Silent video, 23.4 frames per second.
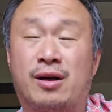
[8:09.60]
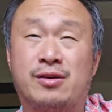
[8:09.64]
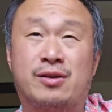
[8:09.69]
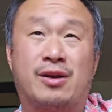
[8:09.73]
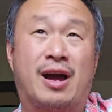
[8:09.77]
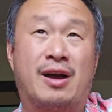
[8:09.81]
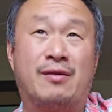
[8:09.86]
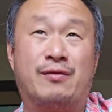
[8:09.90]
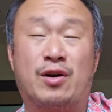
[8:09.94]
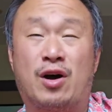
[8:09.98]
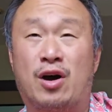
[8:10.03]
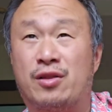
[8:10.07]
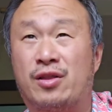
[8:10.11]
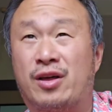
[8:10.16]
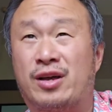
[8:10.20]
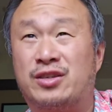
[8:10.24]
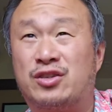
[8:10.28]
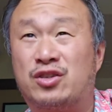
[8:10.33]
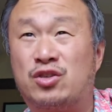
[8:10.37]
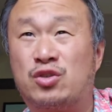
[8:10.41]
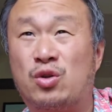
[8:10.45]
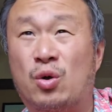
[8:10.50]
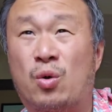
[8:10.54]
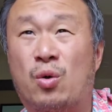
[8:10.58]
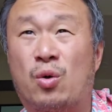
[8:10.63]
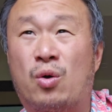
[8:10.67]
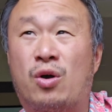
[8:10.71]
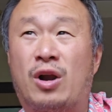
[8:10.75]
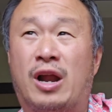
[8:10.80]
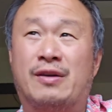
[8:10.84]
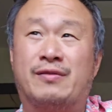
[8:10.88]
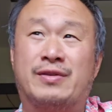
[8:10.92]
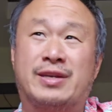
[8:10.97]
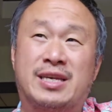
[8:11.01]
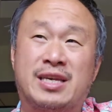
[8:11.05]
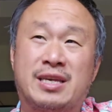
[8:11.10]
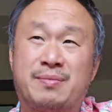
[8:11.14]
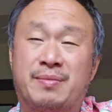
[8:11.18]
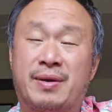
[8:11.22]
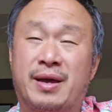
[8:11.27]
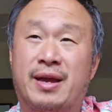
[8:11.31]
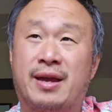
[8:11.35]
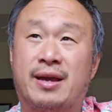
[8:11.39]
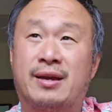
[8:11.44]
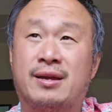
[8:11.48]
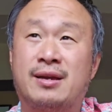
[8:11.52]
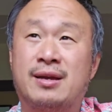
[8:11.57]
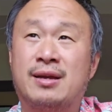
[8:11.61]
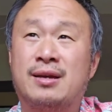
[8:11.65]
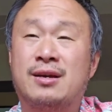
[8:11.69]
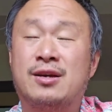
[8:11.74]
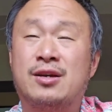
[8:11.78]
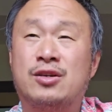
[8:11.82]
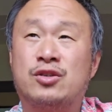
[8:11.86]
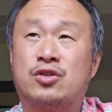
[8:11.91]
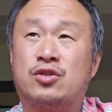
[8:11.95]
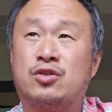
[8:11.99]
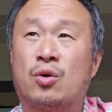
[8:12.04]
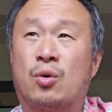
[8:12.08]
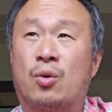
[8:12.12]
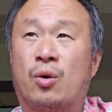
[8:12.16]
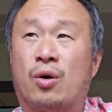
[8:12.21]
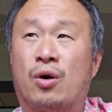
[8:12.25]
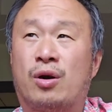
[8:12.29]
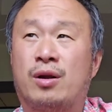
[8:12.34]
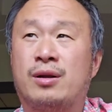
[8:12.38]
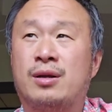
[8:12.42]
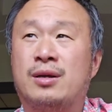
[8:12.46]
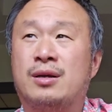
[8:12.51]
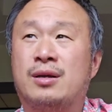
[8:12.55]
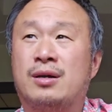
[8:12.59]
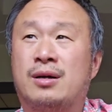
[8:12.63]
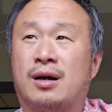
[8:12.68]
you know, I have an online store, I have an eBay store.